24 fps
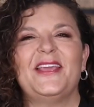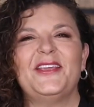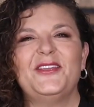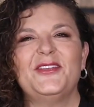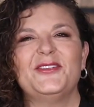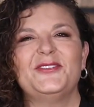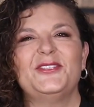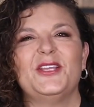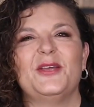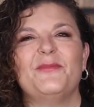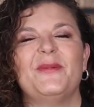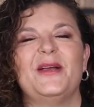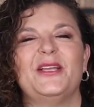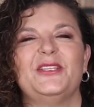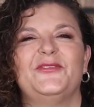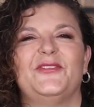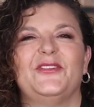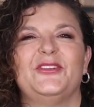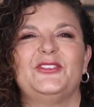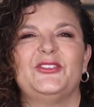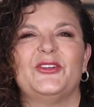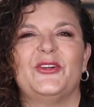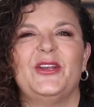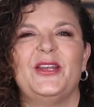Thank you so much
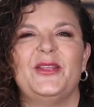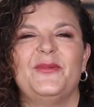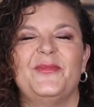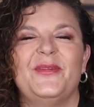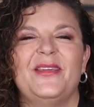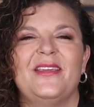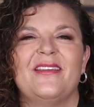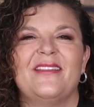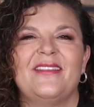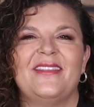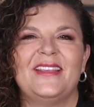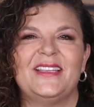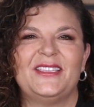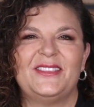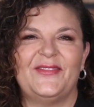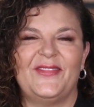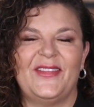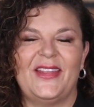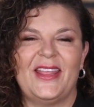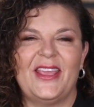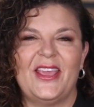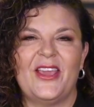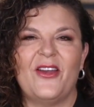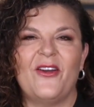for joining me on this
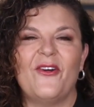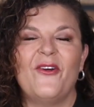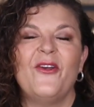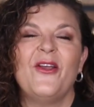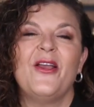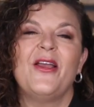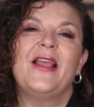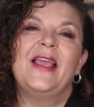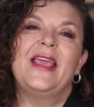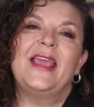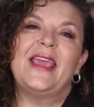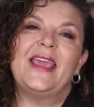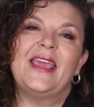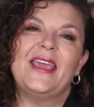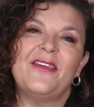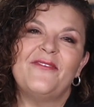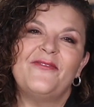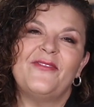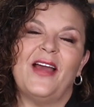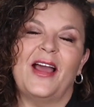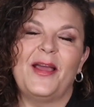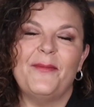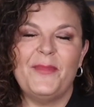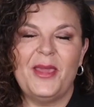video.
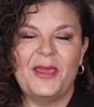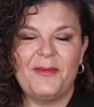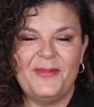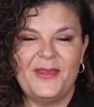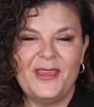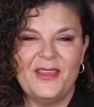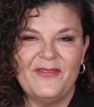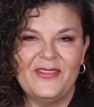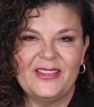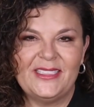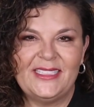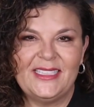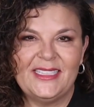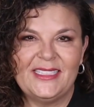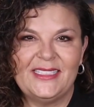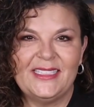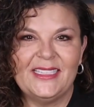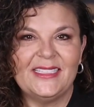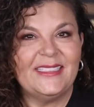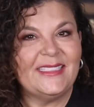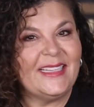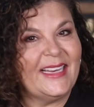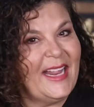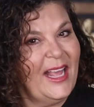If I may be of
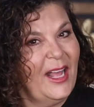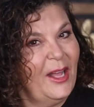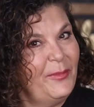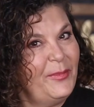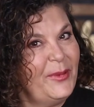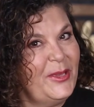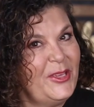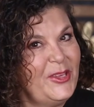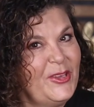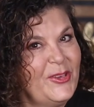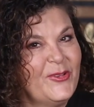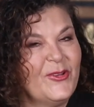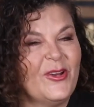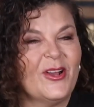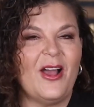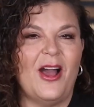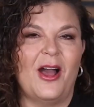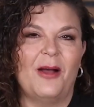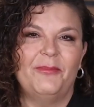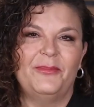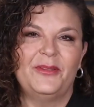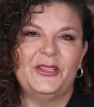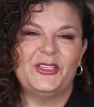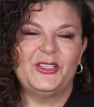assistance in helping you
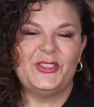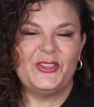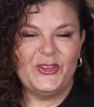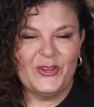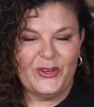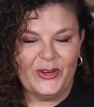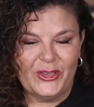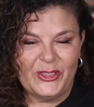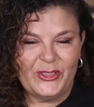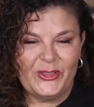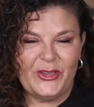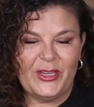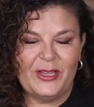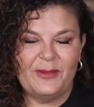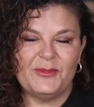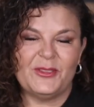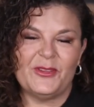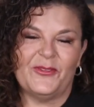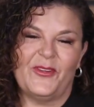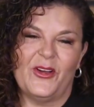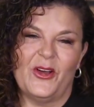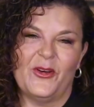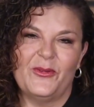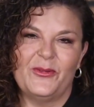accomplish your dreams
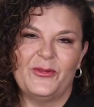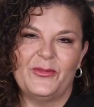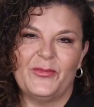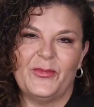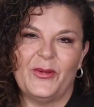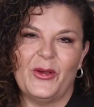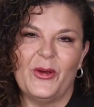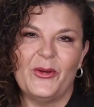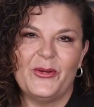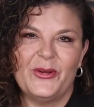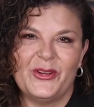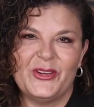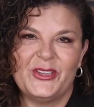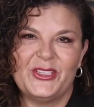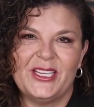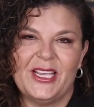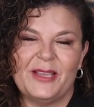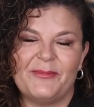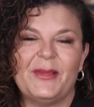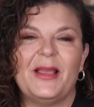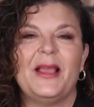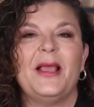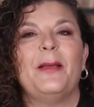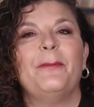of home
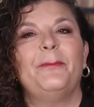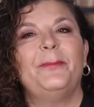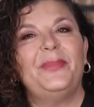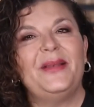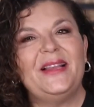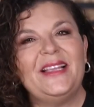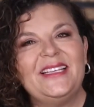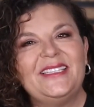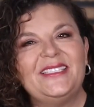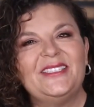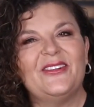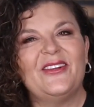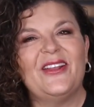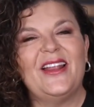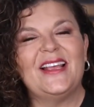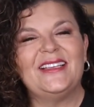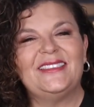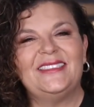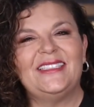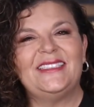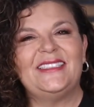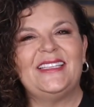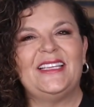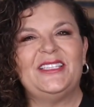ownership, please don't
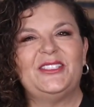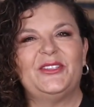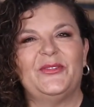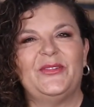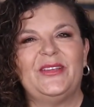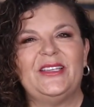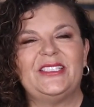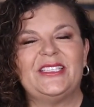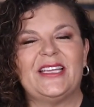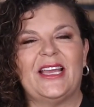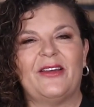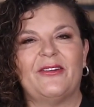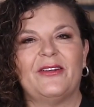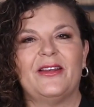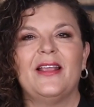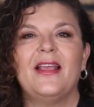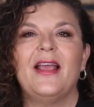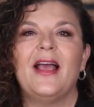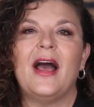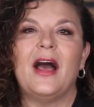hesitate to reach out.